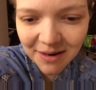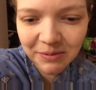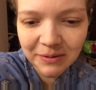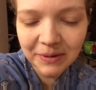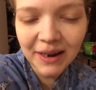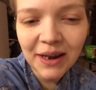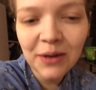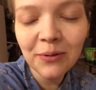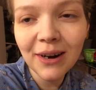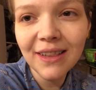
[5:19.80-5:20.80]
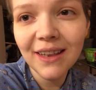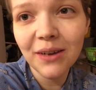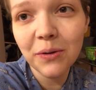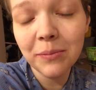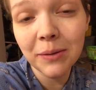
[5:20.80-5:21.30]
I'm worried that I
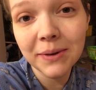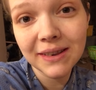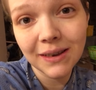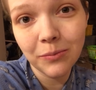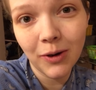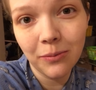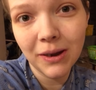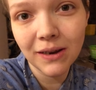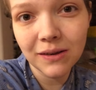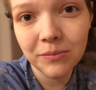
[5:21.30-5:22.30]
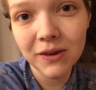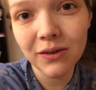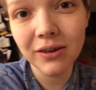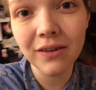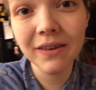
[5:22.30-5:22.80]
won't be able to sleep well because I'm
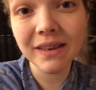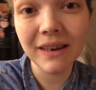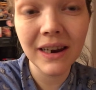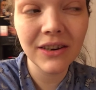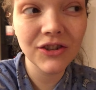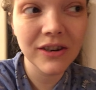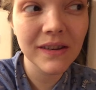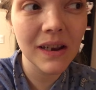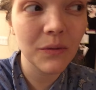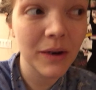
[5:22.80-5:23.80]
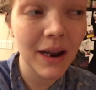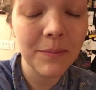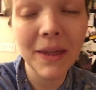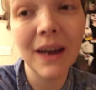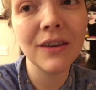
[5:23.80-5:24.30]
so nervous and anxious. And when
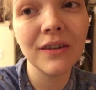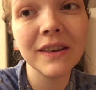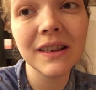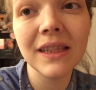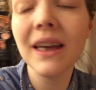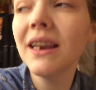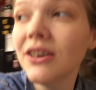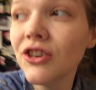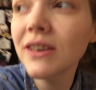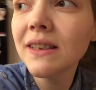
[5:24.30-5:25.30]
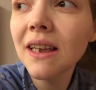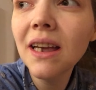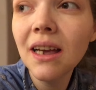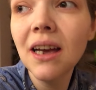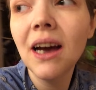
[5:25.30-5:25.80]
I'm that nervous and that anxious,
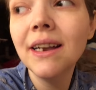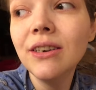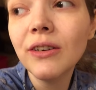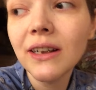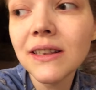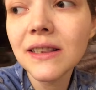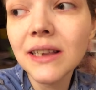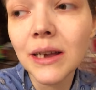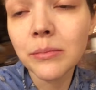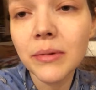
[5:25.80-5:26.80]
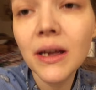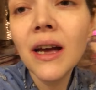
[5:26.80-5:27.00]
I do not sleep.